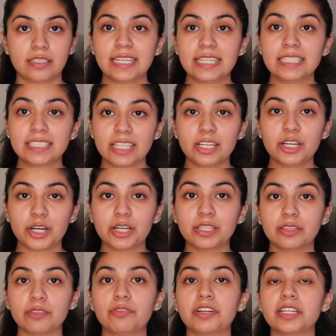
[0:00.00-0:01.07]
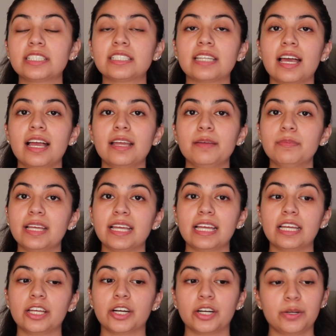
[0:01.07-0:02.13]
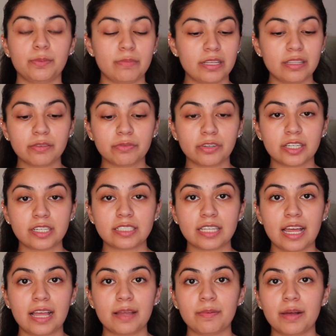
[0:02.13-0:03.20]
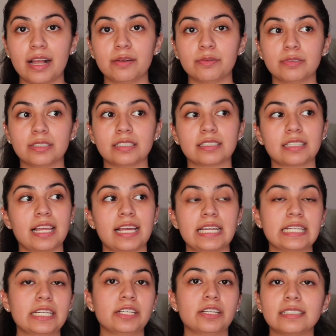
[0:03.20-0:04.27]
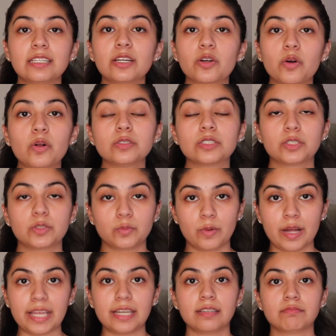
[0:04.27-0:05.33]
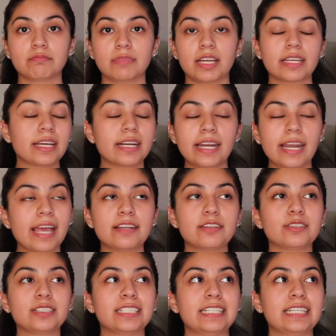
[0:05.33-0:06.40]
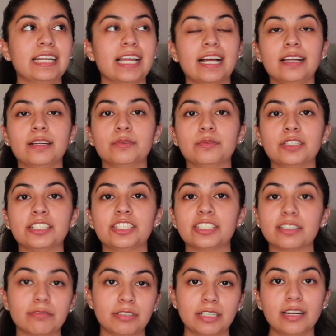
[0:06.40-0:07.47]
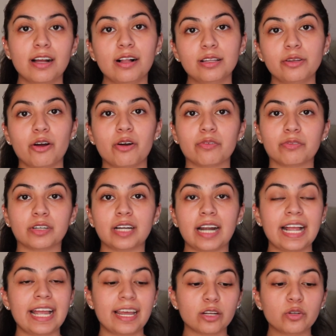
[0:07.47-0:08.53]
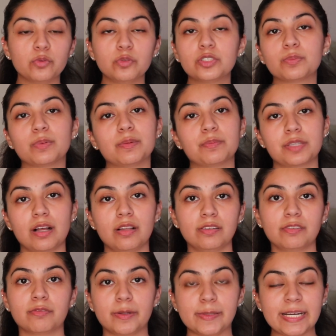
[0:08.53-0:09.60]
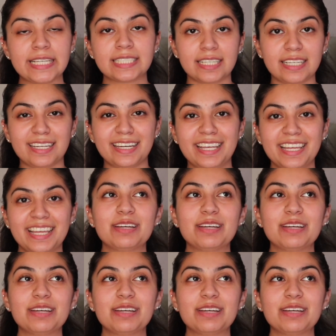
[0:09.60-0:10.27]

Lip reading: It's gonna hurt the first time. It hurt me the first time. I was like in a cold sweat. I couldn't handle it. I was shivering all over. I had goosebumps all over my skin.